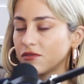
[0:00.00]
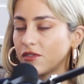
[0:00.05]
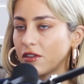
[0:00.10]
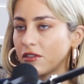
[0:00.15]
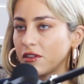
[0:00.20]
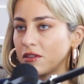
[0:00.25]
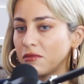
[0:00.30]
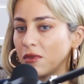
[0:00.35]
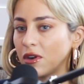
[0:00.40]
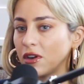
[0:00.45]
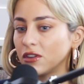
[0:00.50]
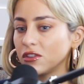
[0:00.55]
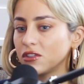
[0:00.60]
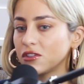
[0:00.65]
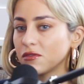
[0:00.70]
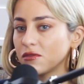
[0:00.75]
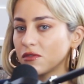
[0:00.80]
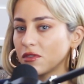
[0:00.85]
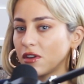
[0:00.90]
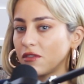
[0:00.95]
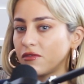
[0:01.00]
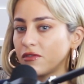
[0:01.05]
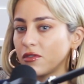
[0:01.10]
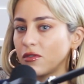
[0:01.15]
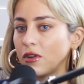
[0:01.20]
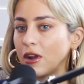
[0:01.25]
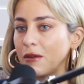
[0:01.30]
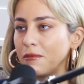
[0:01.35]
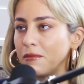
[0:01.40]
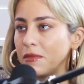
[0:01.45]
very much, I feel
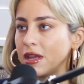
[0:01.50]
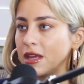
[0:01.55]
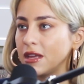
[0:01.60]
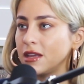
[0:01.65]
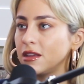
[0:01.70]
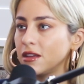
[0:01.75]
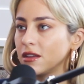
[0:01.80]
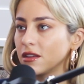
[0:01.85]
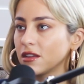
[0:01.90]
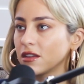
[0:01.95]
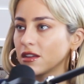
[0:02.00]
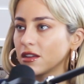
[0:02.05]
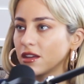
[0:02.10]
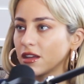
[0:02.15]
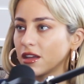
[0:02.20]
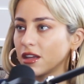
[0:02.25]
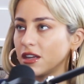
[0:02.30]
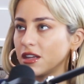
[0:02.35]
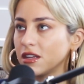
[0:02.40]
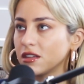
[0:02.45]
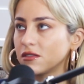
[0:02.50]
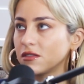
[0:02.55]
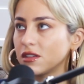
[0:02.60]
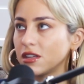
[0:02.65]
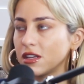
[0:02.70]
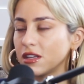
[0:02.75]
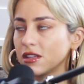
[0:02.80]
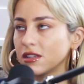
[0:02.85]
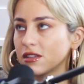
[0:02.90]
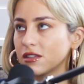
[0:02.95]
like me, and it's
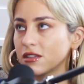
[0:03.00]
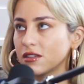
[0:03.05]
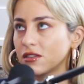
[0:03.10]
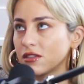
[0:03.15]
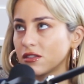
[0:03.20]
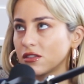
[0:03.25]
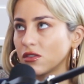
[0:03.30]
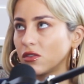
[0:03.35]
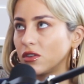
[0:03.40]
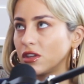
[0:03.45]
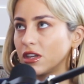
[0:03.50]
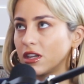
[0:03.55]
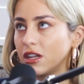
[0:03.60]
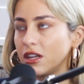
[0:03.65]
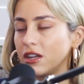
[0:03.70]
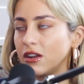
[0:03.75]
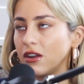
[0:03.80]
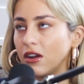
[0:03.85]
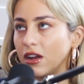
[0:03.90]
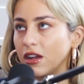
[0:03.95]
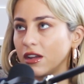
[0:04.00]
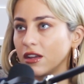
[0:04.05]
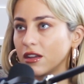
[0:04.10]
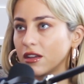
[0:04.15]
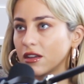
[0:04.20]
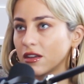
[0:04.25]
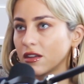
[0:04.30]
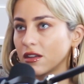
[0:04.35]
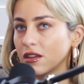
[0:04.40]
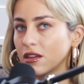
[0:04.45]
sonically
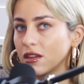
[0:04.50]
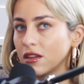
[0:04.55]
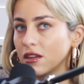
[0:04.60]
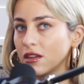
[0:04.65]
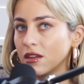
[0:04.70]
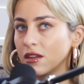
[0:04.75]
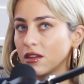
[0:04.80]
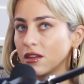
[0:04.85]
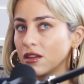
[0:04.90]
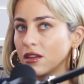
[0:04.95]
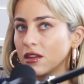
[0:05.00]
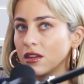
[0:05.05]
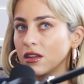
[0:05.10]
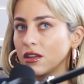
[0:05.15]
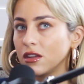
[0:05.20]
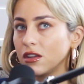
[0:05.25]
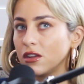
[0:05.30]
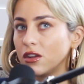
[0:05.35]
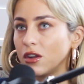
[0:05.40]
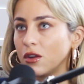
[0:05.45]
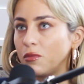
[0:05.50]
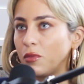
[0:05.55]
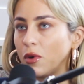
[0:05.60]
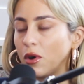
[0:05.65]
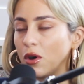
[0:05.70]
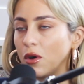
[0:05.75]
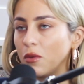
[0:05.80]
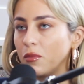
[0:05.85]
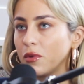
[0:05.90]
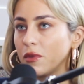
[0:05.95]
like, you know,
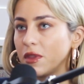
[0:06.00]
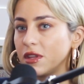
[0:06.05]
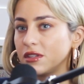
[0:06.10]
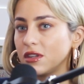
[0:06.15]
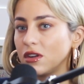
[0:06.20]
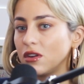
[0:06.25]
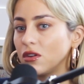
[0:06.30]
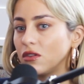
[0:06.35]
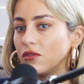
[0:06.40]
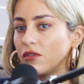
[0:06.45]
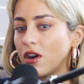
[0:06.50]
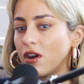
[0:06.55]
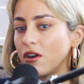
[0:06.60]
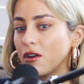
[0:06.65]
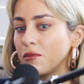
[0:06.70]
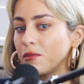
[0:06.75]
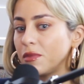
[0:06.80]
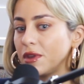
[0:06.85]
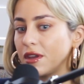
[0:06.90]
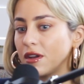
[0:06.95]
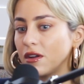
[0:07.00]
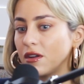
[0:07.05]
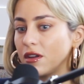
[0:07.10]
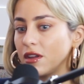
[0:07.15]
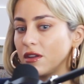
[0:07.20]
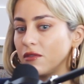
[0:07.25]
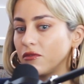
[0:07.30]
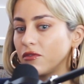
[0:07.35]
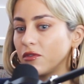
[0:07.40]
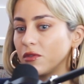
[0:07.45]
pop. There's a lot of R&B
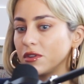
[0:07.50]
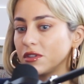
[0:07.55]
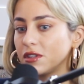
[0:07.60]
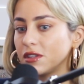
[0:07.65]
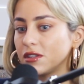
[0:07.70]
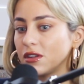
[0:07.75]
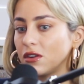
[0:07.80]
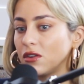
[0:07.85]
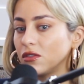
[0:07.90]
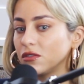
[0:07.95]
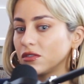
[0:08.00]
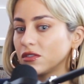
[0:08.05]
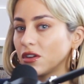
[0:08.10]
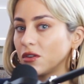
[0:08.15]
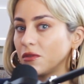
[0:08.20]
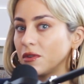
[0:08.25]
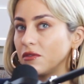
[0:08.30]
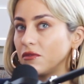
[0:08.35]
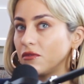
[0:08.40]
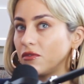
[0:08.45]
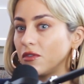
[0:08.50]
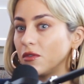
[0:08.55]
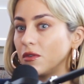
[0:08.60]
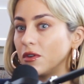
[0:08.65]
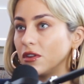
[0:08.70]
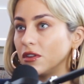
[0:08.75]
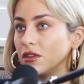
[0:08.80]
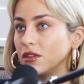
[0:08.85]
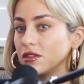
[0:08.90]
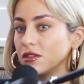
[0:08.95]
influence. There's a lot of soul
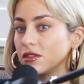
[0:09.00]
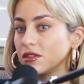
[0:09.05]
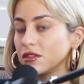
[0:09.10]
influence.